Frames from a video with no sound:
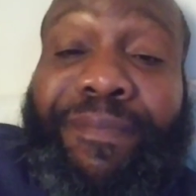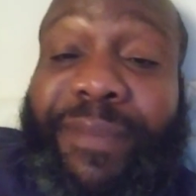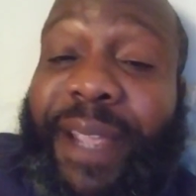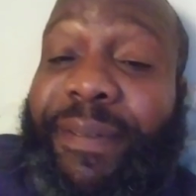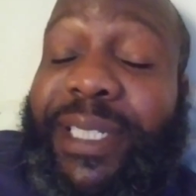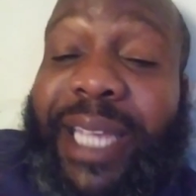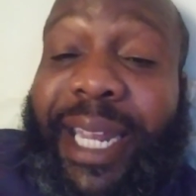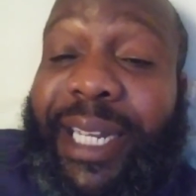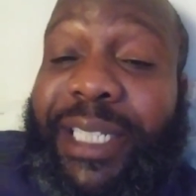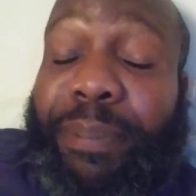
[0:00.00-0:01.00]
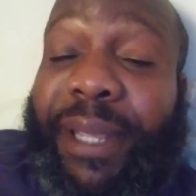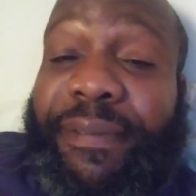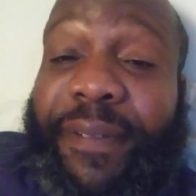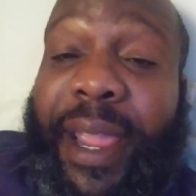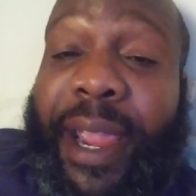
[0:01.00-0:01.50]
They've decided, let's play
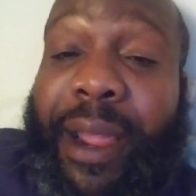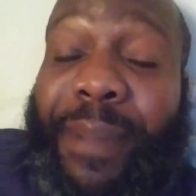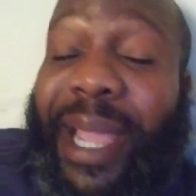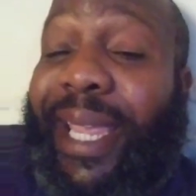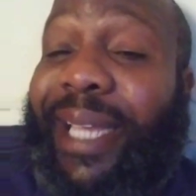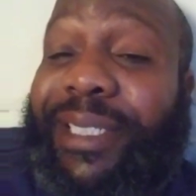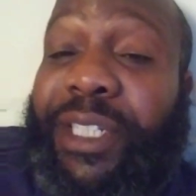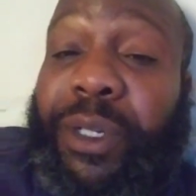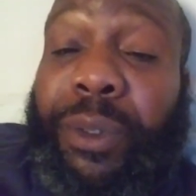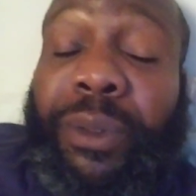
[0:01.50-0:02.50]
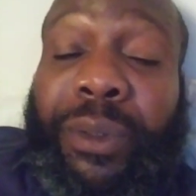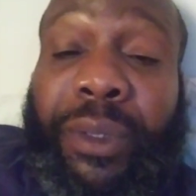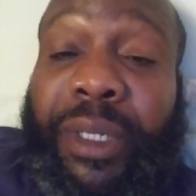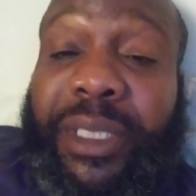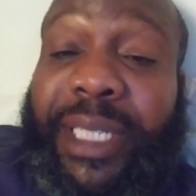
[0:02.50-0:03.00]
fair. I guess,
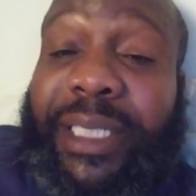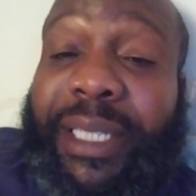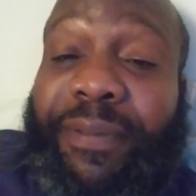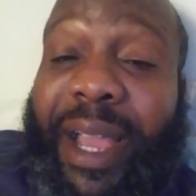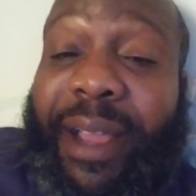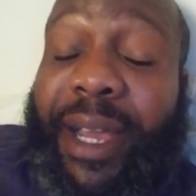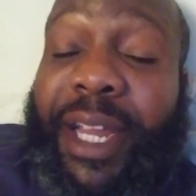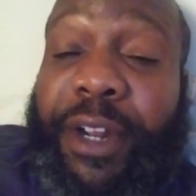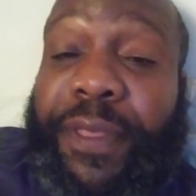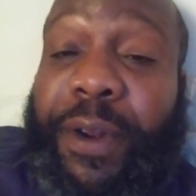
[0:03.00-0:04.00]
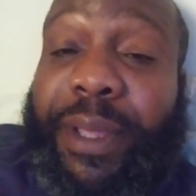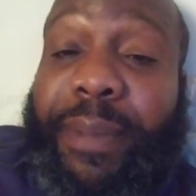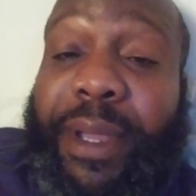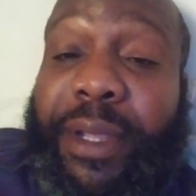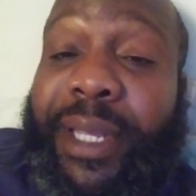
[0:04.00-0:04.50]
65, 130
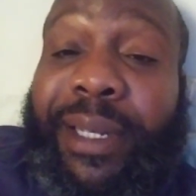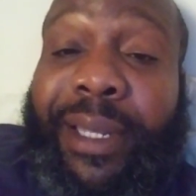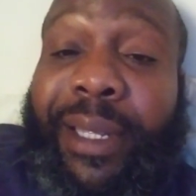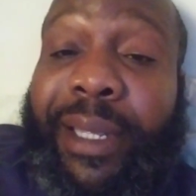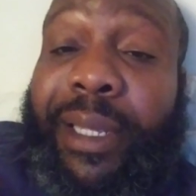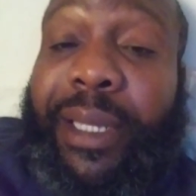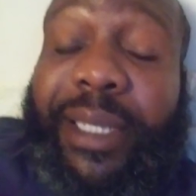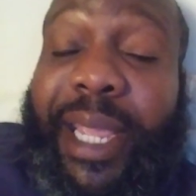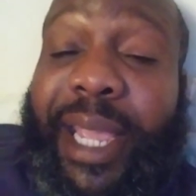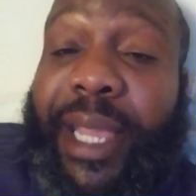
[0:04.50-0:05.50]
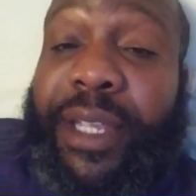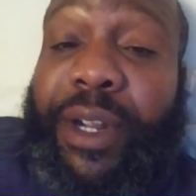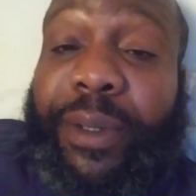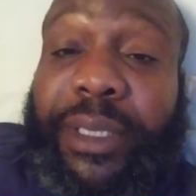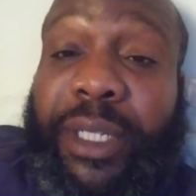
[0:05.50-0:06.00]
million. Yeah,
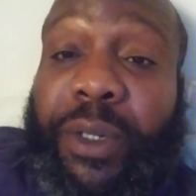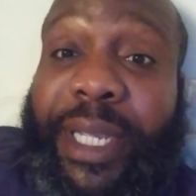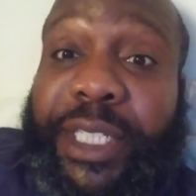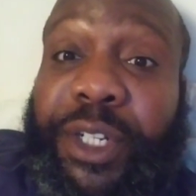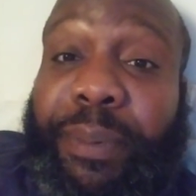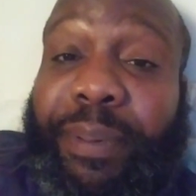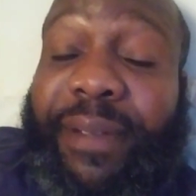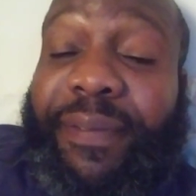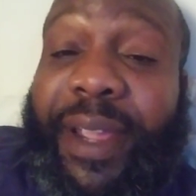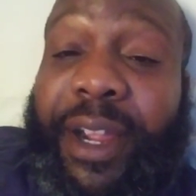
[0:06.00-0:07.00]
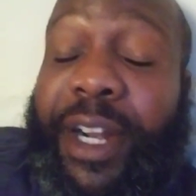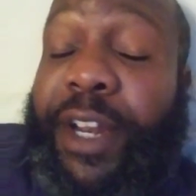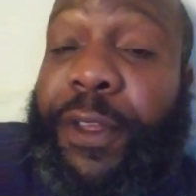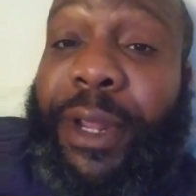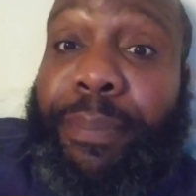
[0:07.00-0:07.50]
it's a little easier to play fair.
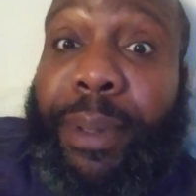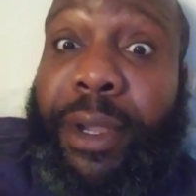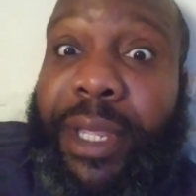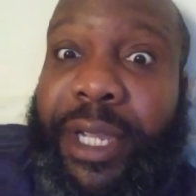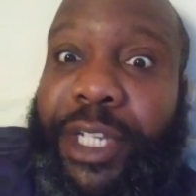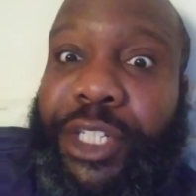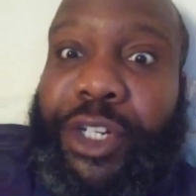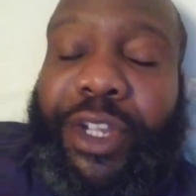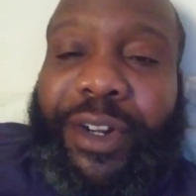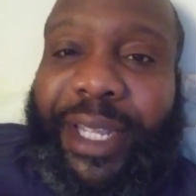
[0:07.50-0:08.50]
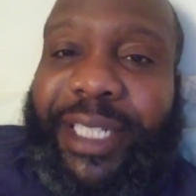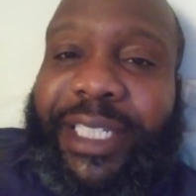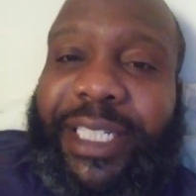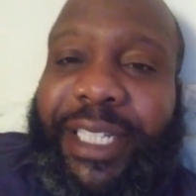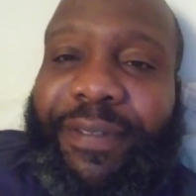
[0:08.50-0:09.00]
130 billion because, you're going to get
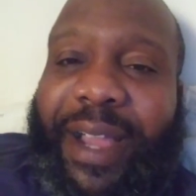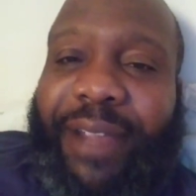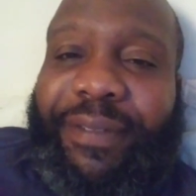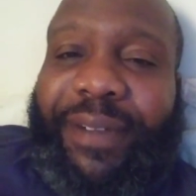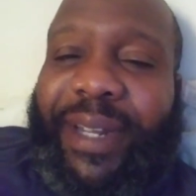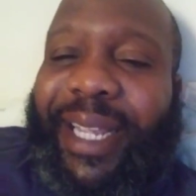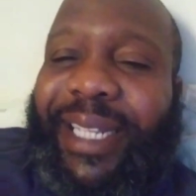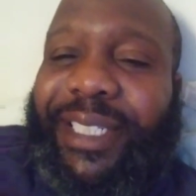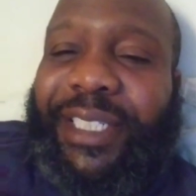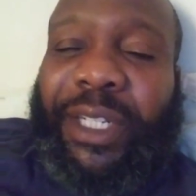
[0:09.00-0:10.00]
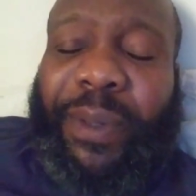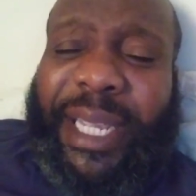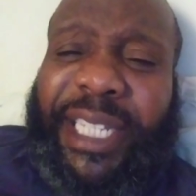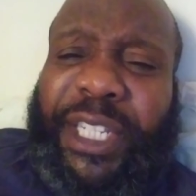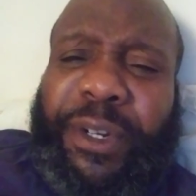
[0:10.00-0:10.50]
65 of it. I guess it's a little
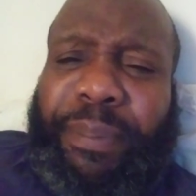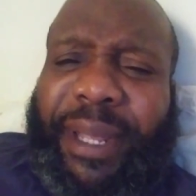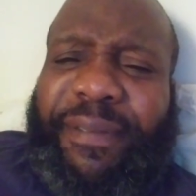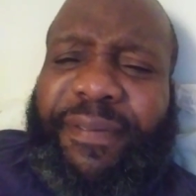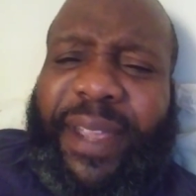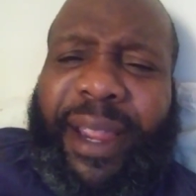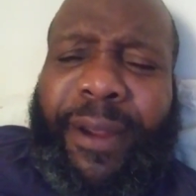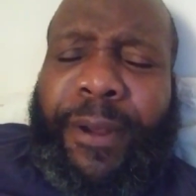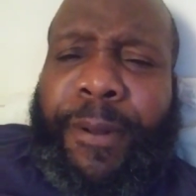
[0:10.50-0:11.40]
easier to play fair.